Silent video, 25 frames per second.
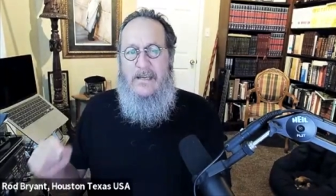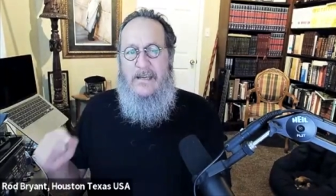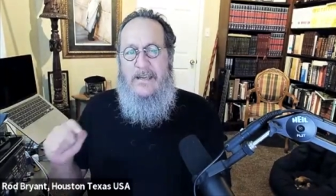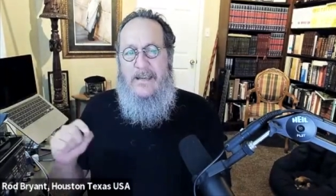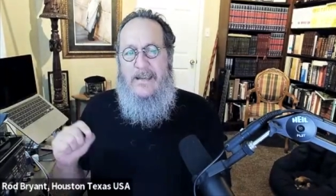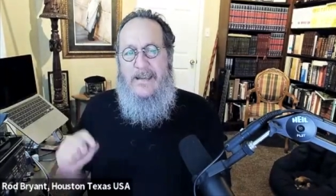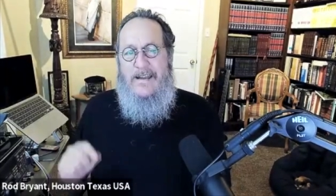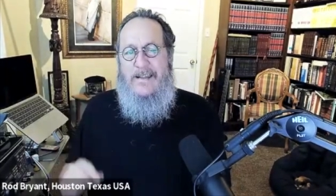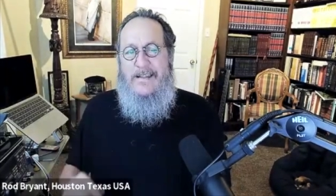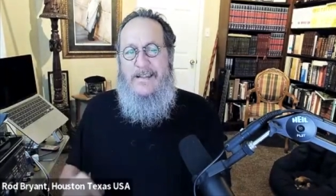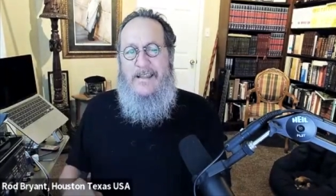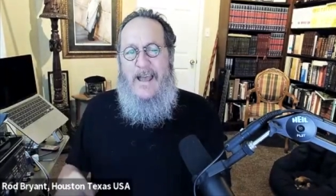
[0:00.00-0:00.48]

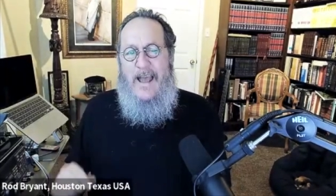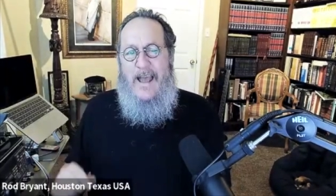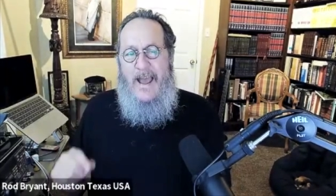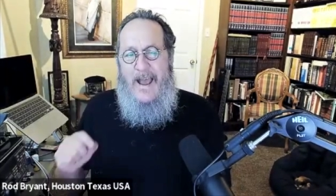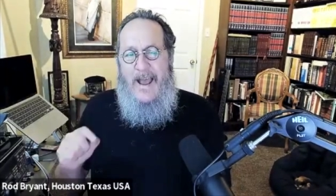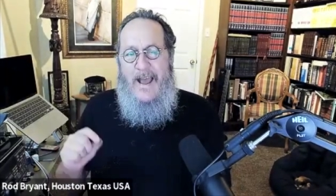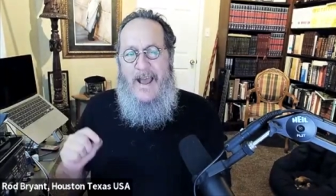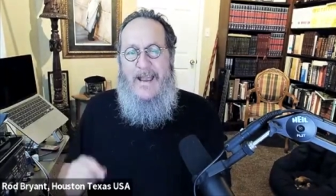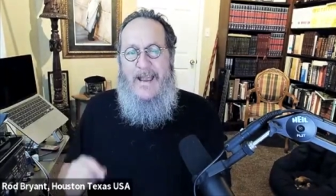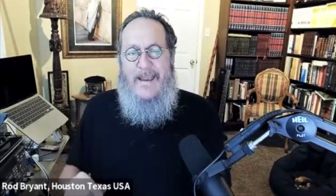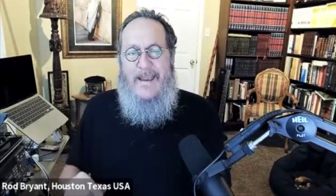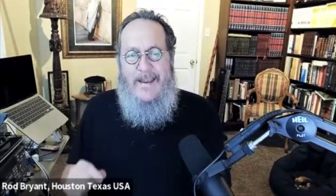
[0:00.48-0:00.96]
It,
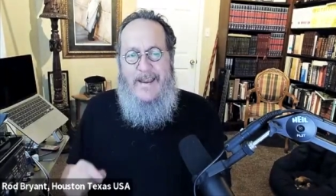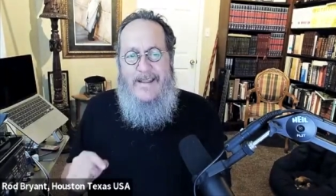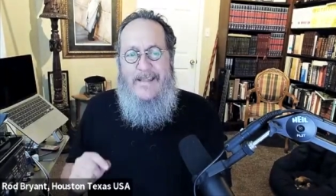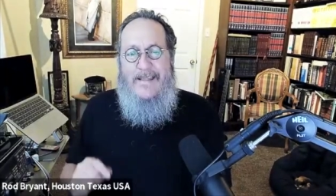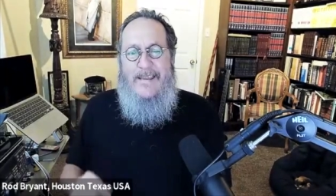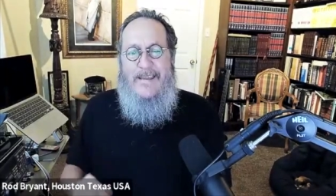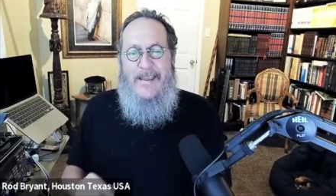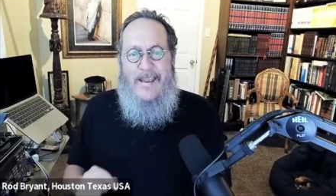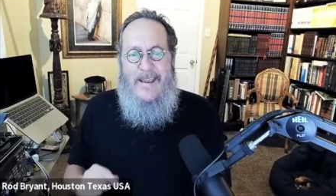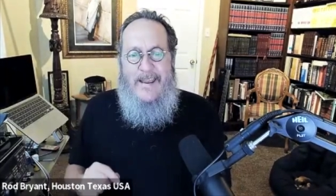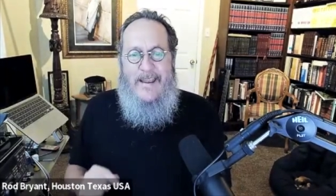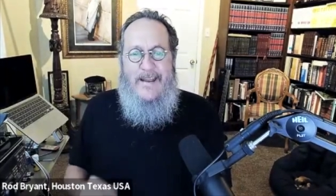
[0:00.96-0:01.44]
in
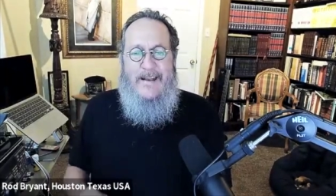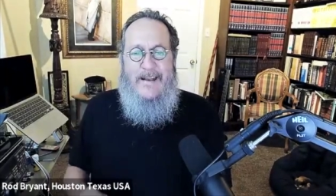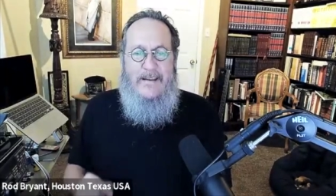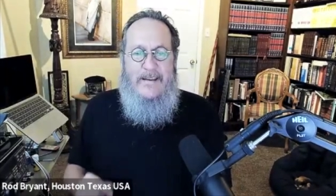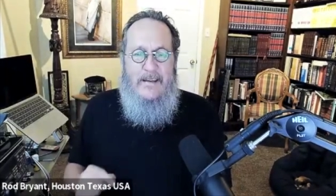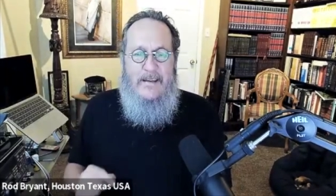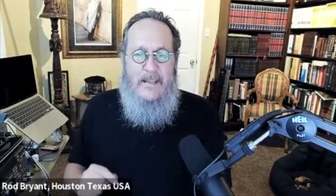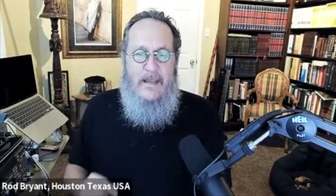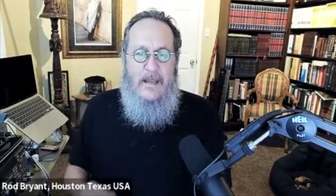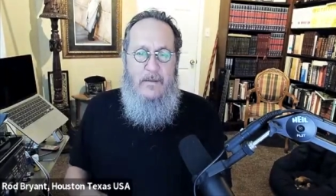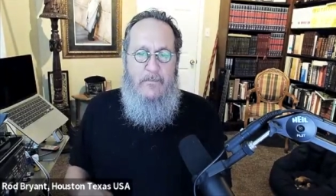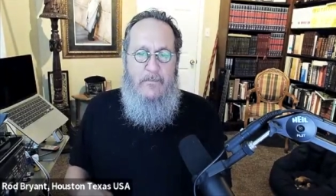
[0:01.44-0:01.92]
the
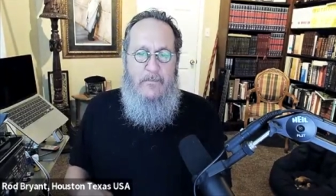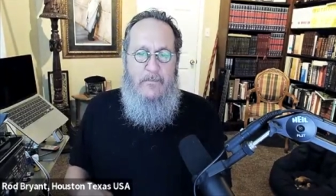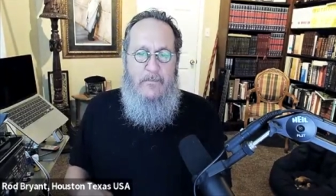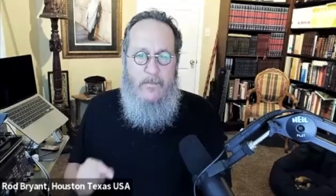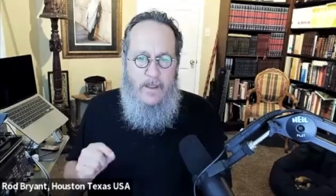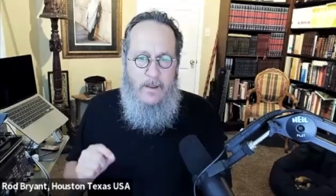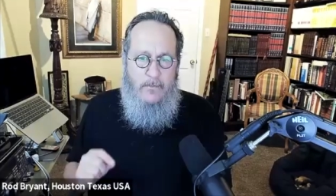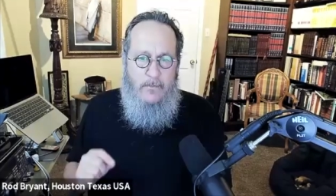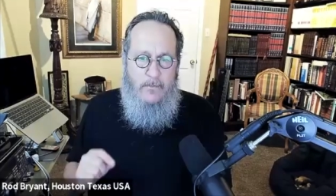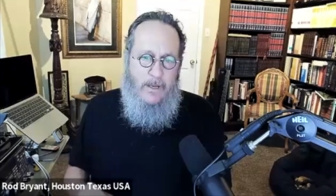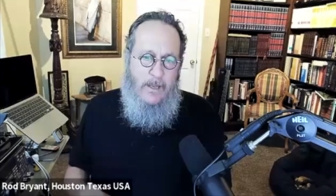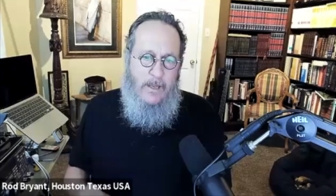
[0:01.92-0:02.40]
end, uh,
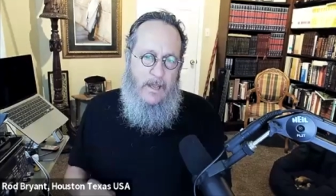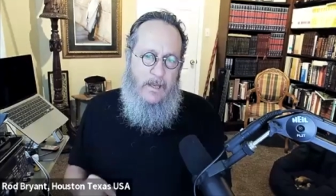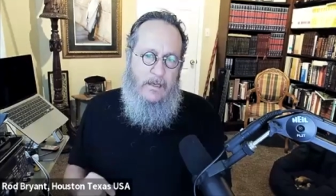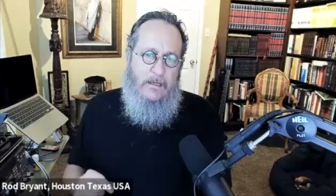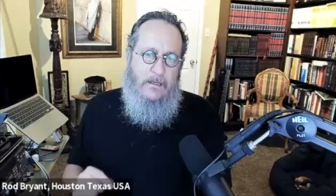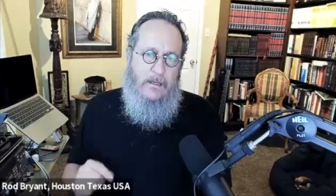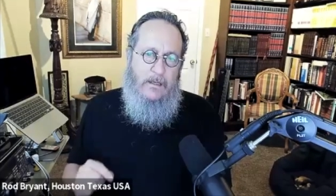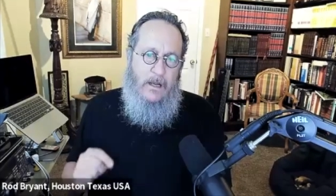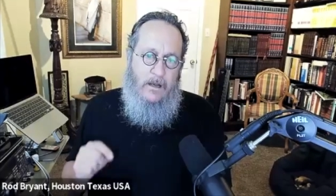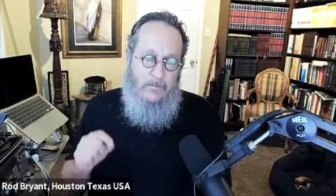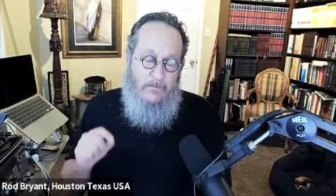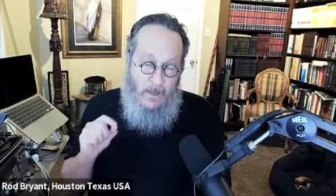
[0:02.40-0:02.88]
Amalek,
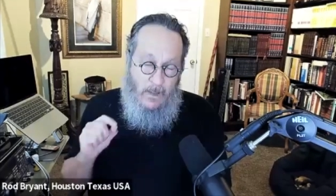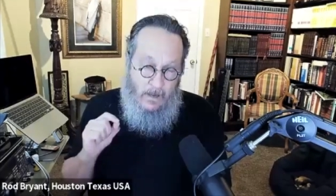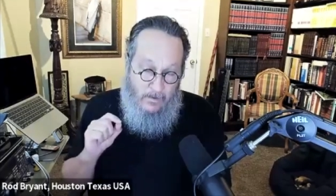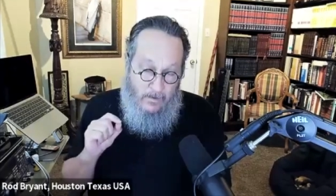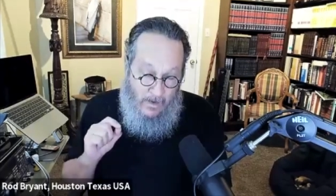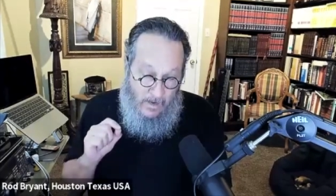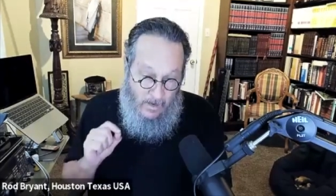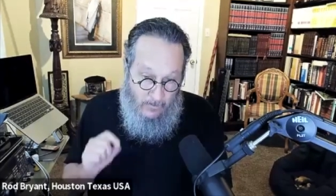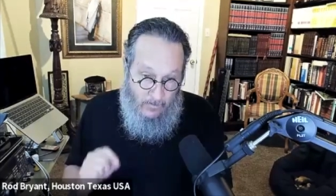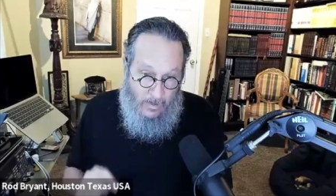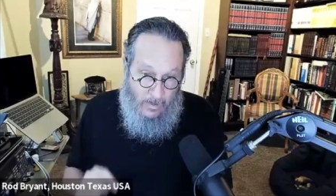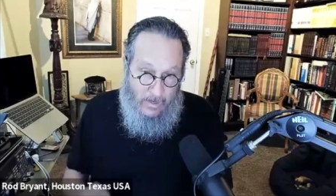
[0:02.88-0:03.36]
uh, uh,
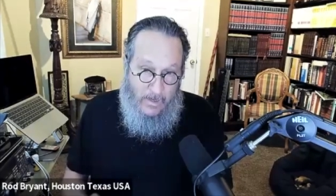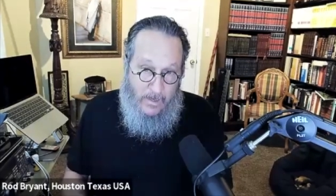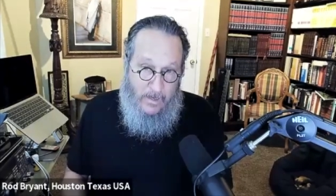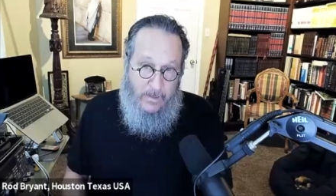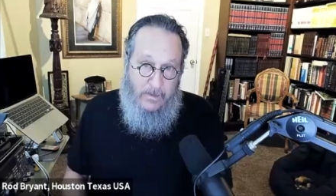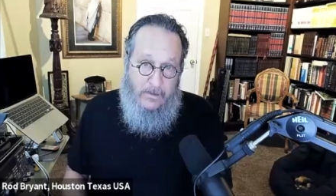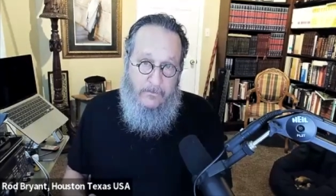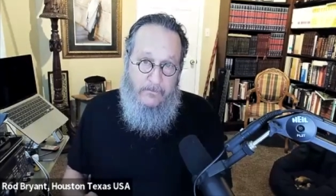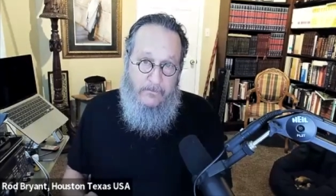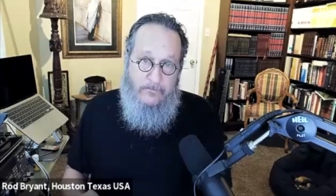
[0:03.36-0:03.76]
Amalek